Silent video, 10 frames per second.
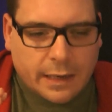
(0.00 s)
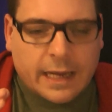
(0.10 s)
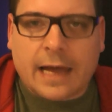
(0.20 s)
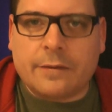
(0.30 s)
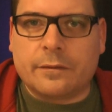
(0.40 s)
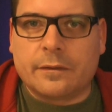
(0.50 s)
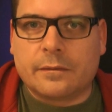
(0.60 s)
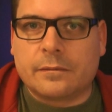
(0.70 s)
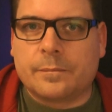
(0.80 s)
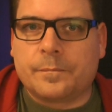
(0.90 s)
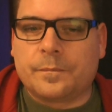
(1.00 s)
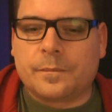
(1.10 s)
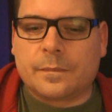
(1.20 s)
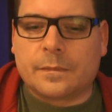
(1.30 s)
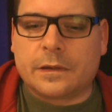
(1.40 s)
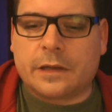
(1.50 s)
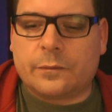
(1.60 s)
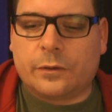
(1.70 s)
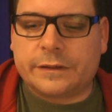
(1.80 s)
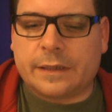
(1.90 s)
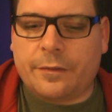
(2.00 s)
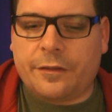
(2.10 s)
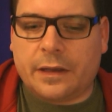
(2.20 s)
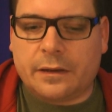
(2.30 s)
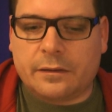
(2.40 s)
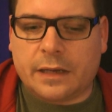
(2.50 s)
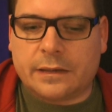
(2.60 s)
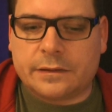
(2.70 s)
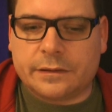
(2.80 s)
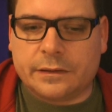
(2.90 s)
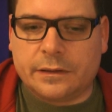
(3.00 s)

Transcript: Again, that was something that